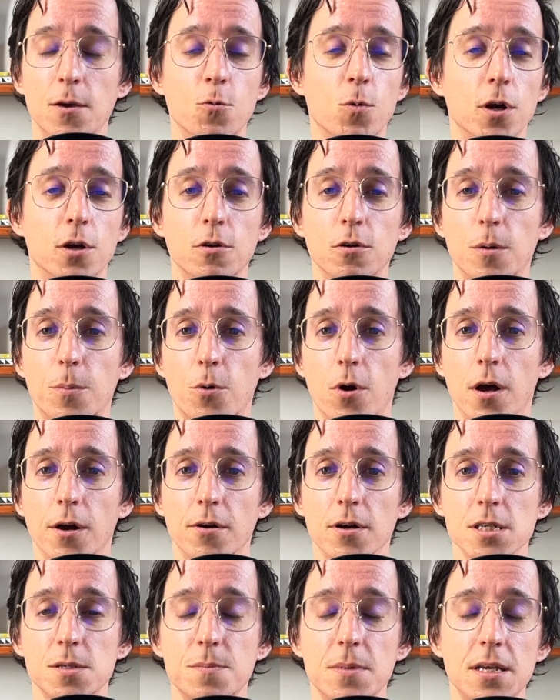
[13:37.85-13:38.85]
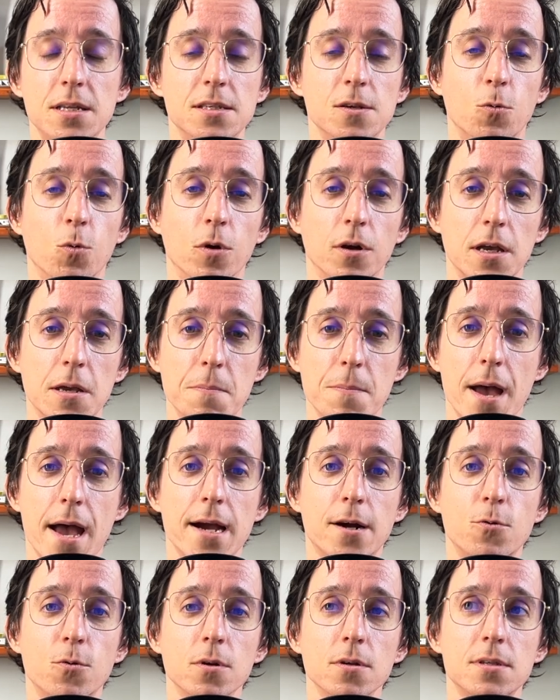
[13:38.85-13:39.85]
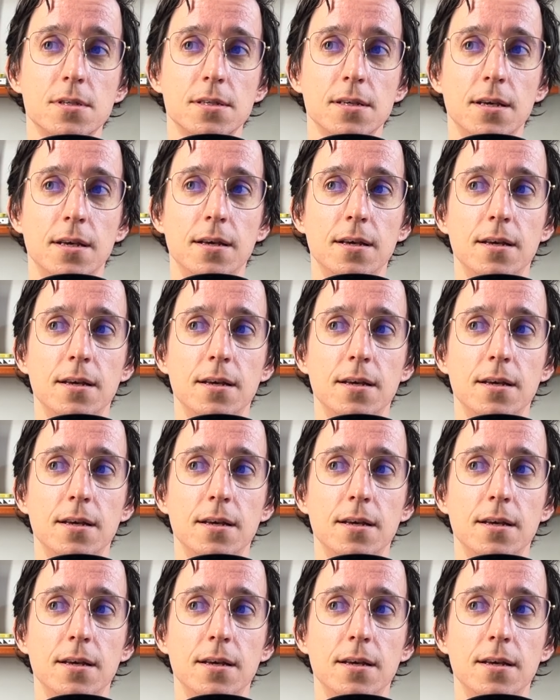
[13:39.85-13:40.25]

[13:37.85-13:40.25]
what good progress means and working backwards.